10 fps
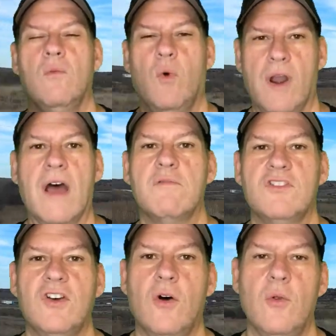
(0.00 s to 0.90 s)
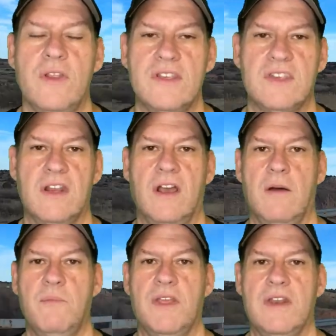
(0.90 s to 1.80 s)
what I was told is that
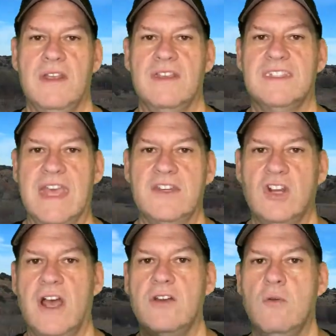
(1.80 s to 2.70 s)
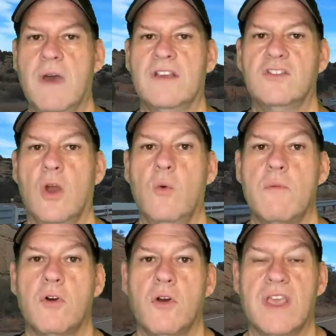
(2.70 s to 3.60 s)
up in San Jon, New Mexico, we
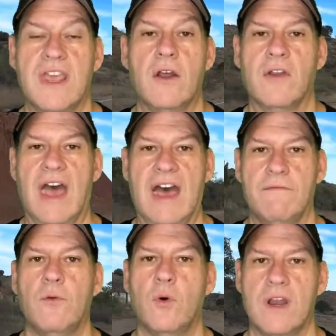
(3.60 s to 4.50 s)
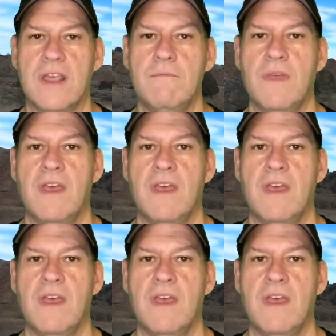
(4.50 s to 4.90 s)
were going to get on I-40